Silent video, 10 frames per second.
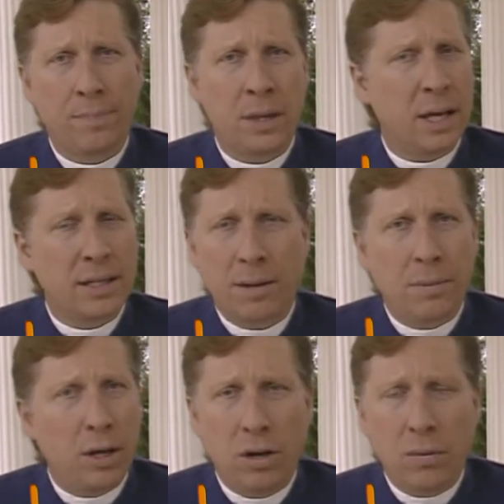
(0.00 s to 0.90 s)
Not
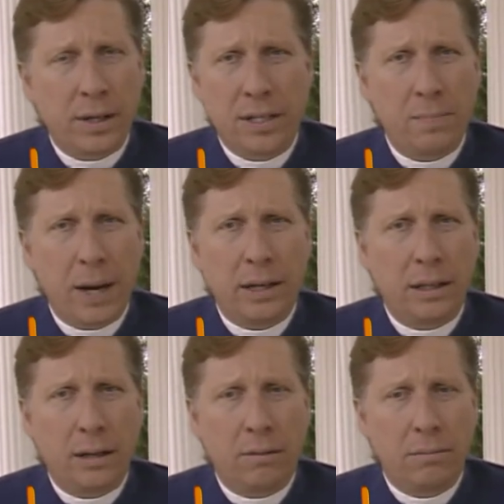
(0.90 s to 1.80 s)
something you
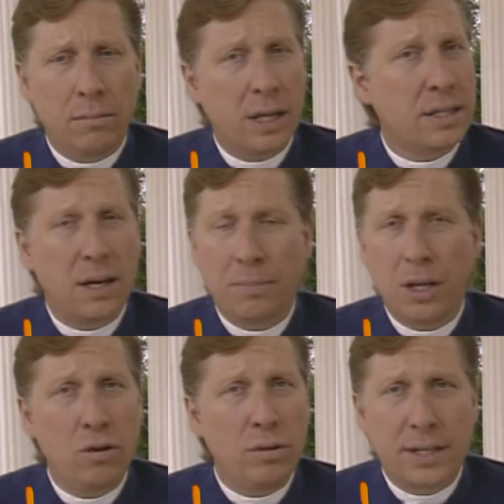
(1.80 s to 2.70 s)
expected, not something
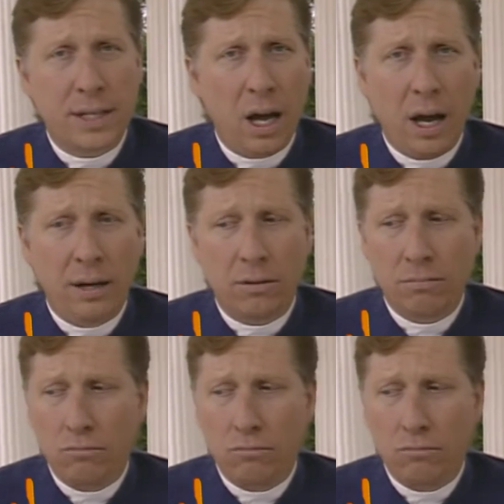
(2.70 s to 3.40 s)
you designed.